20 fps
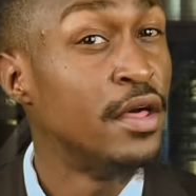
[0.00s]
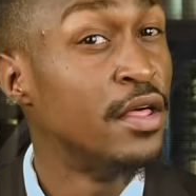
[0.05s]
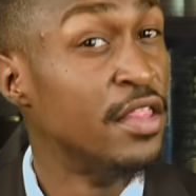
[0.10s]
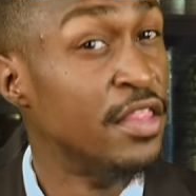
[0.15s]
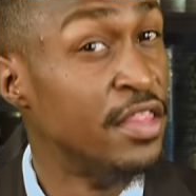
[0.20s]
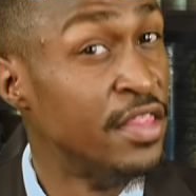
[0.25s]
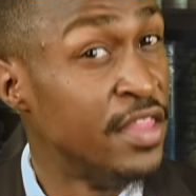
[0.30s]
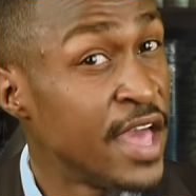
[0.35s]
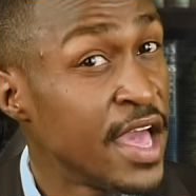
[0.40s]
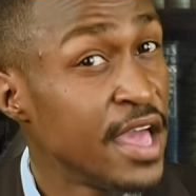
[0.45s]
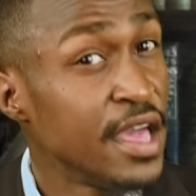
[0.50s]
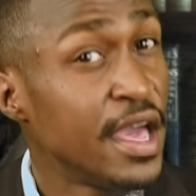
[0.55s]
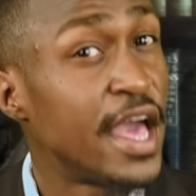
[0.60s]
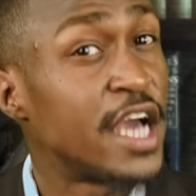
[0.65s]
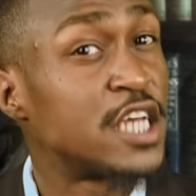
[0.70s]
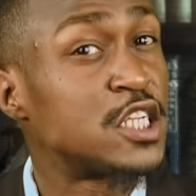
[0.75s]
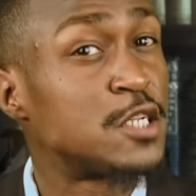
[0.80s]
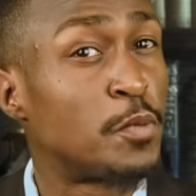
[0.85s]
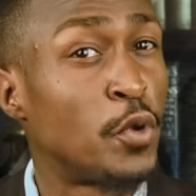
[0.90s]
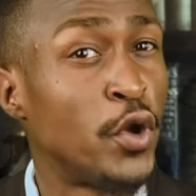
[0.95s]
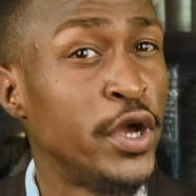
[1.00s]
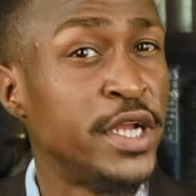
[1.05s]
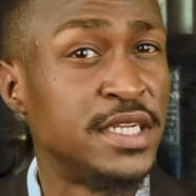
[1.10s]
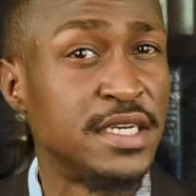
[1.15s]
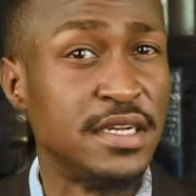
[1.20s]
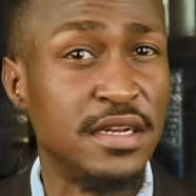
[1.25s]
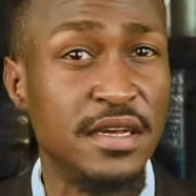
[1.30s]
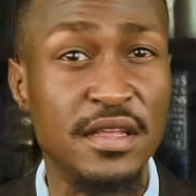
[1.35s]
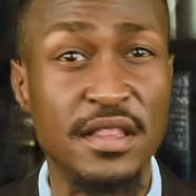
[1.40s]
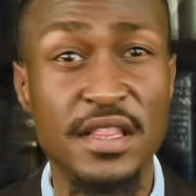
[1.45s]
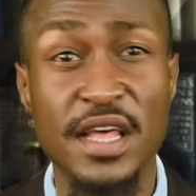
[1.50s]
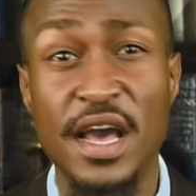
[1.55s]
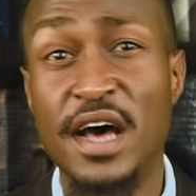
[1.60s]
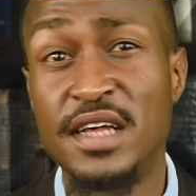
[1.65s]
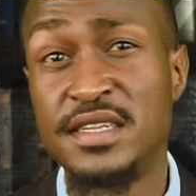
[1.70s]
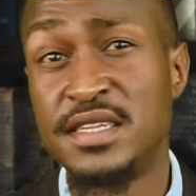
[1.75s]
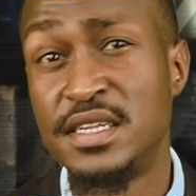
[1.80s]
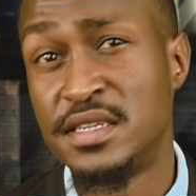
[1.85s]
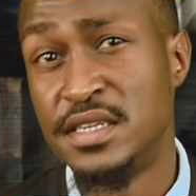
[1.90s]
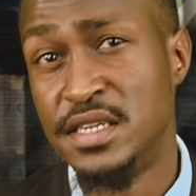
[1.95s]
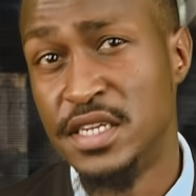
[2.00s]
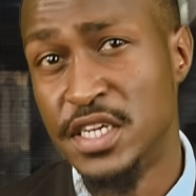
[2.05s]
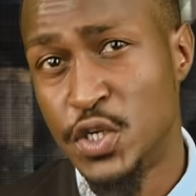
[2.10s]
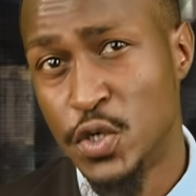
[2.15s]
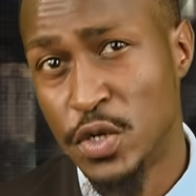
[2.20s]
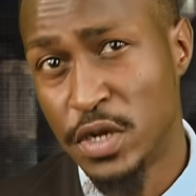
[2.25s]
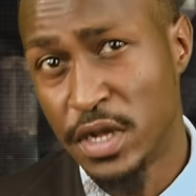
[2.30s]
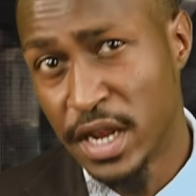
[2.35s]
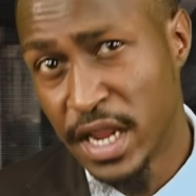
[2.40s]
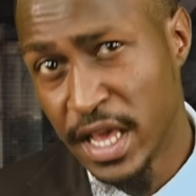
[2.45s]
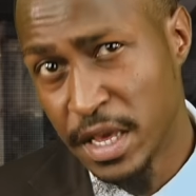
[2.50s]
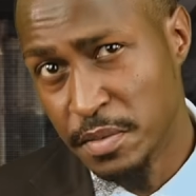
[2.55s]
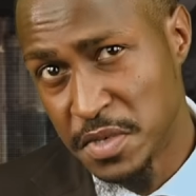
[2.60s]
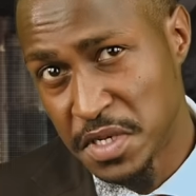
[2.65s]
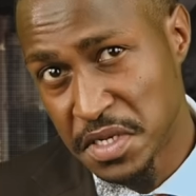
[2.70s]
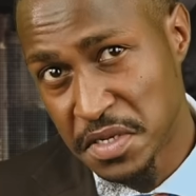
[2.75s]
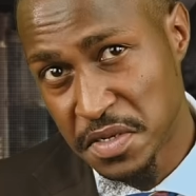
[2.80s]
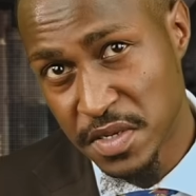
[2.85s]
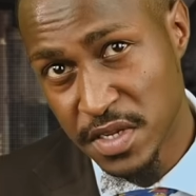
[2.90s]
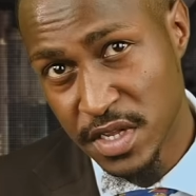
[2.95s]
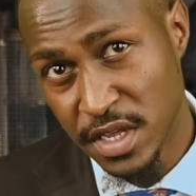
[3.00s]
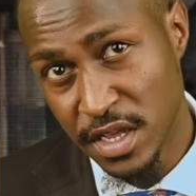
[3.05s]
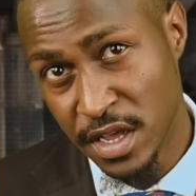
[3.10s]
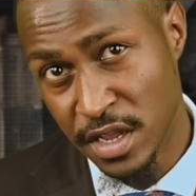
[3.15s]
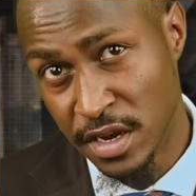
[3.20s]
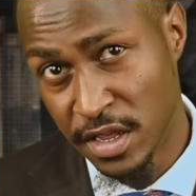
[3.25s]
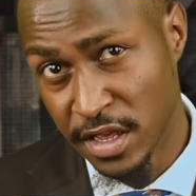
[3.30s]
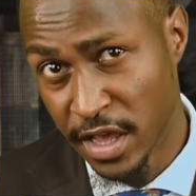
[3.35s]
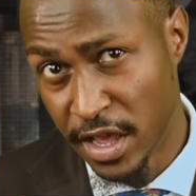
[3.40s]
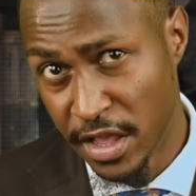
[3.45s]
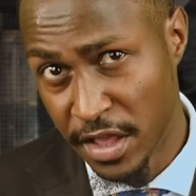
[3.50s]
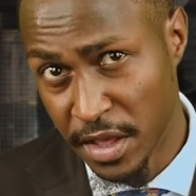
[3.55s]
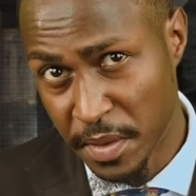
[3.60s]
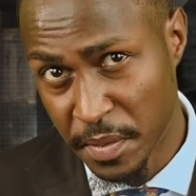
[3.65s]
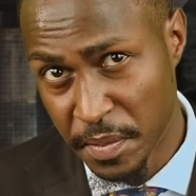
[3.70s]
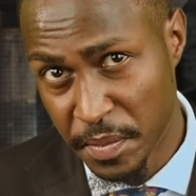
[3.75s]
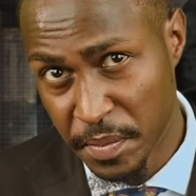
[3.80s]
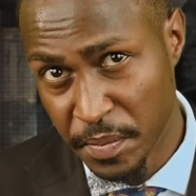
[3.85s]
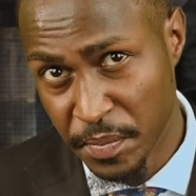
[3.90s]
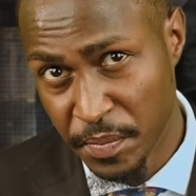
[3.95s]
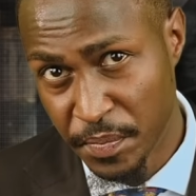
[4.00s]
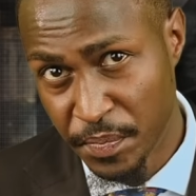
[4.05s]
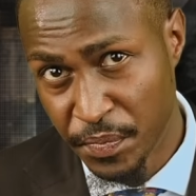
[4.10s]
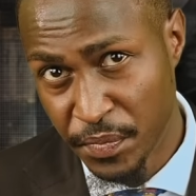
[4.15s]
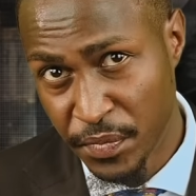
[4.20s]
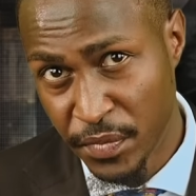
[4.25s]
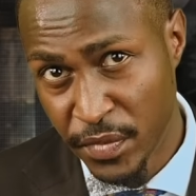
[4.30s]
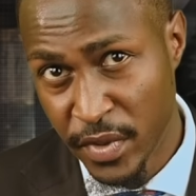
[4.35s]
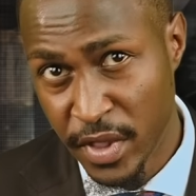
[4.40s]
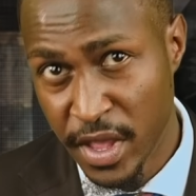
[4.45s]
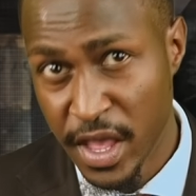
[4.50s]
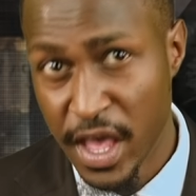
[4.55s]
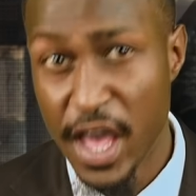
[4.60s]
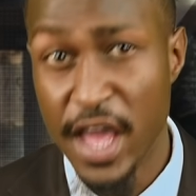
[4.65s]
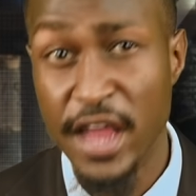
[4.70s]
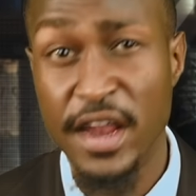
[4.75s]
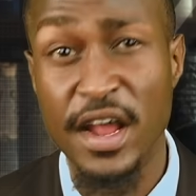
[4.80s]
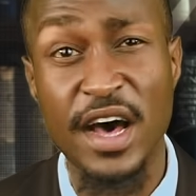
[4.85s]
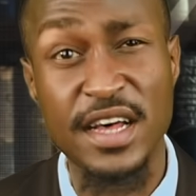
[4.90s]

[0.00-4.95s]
They exploited the assassination claims in Kenya and